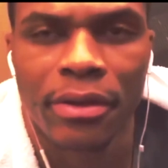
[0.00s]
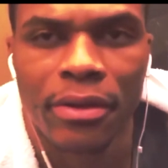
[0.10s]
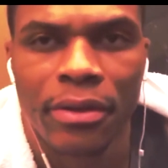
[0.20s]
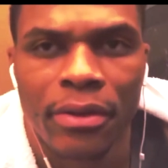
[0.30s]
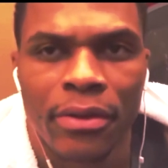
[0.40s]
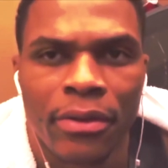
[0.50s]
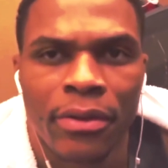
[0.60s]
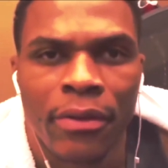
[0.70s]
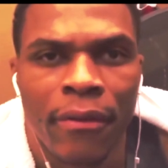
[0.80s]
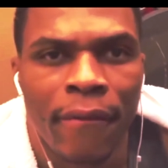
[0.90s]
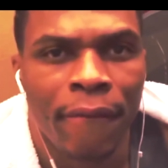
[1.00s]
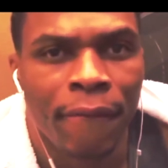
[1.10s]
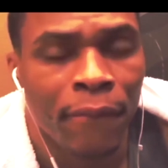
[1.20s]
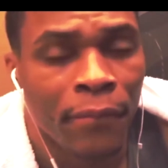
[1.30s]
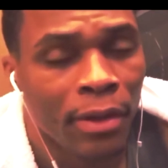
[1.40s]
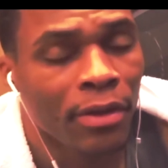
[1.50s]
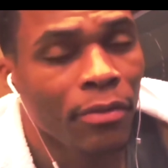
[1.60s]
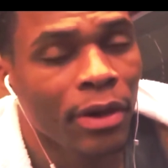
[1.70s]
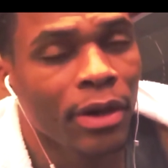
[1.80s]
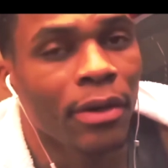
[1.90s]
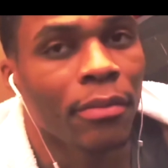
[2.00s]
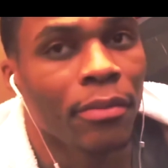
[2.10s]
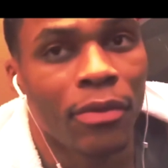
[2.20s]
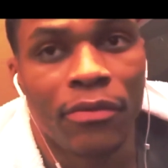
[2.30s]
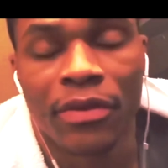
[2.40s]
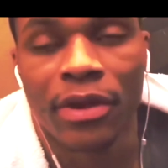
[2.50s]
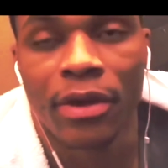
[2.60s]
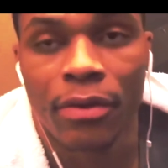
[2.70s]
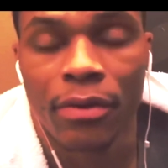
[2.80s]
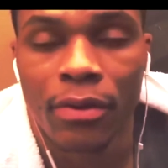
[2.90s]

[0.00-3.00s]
I didn't know if you wanted to clear anything up. I didn't what know up? What video?